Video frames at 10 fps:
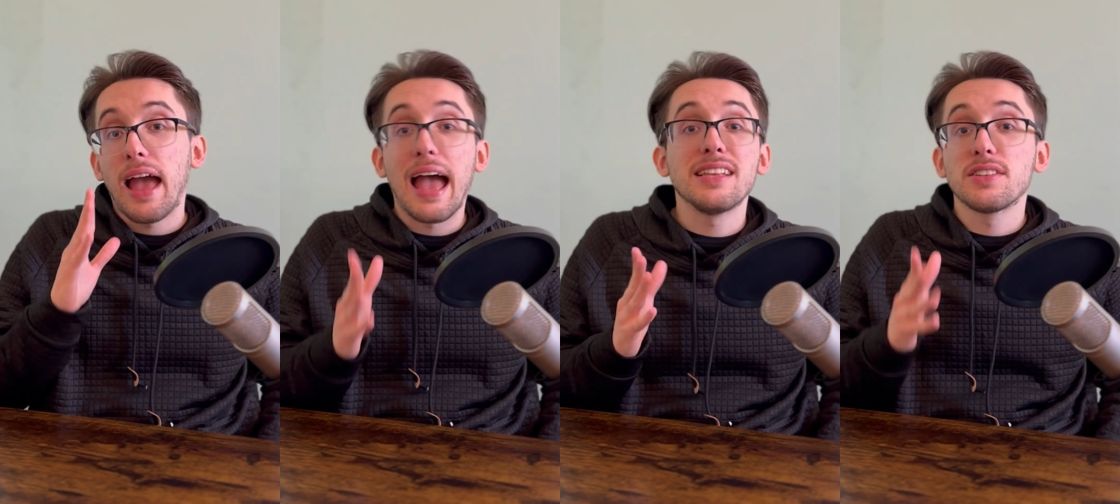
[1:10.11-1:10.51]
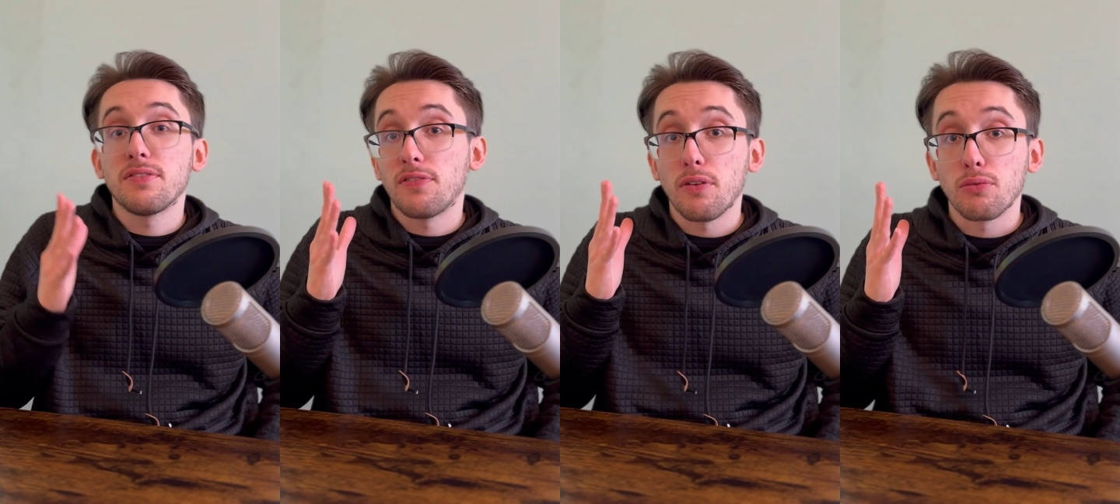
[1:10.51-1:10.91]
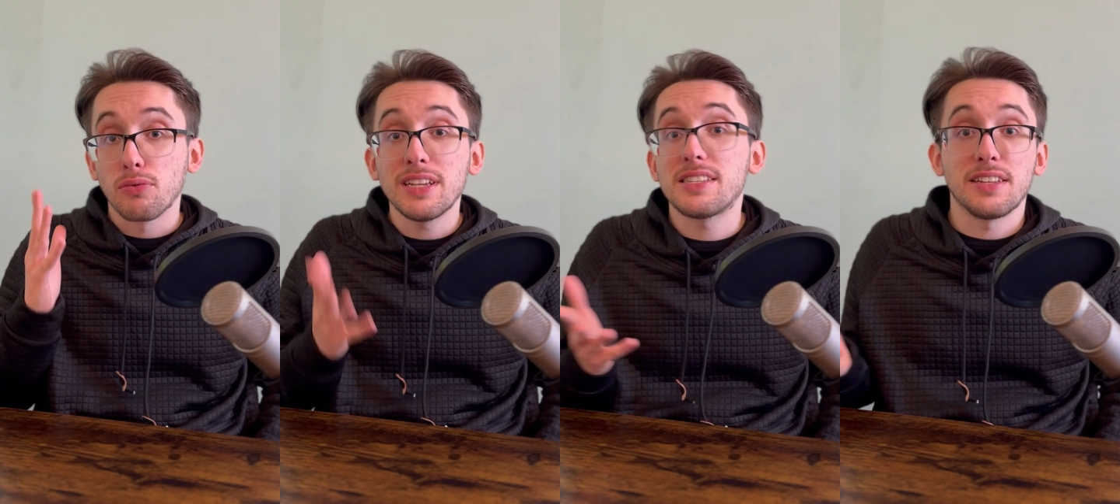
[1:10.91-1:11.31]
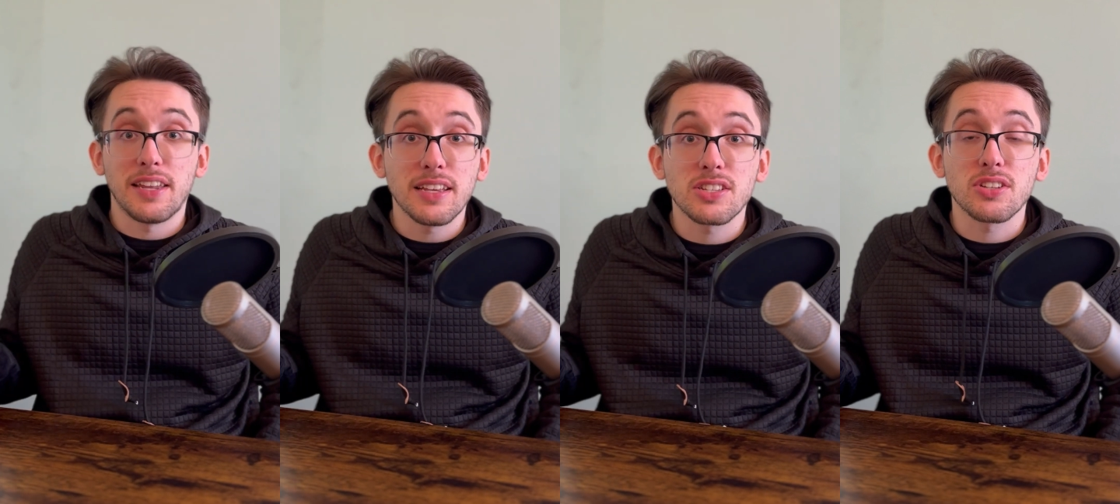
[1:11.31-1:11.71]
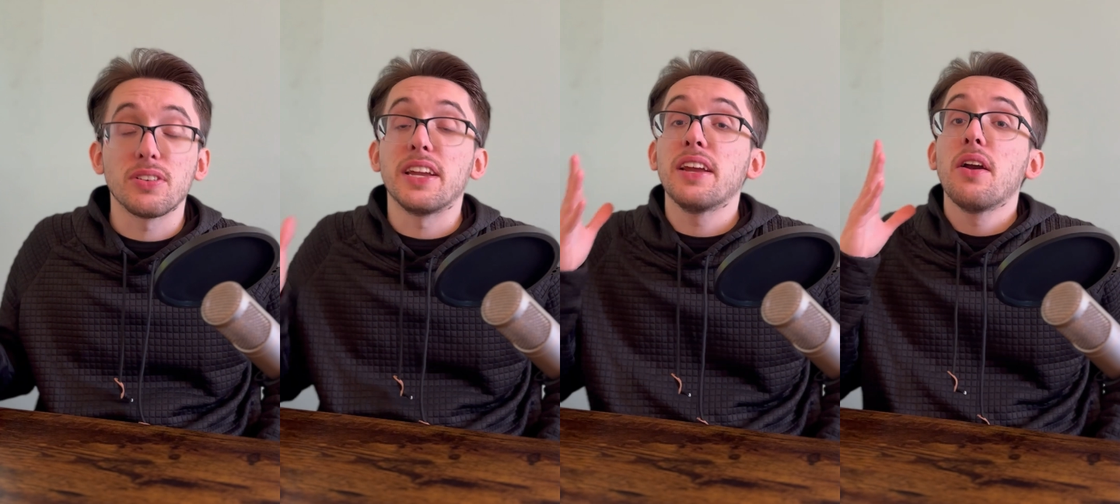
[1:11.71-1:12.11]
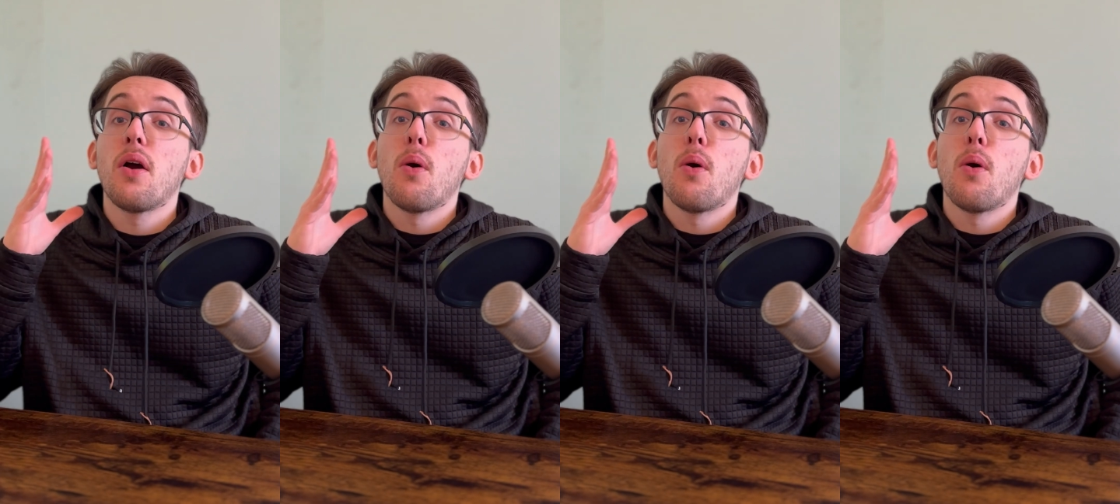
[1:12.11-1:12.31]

As of recent history,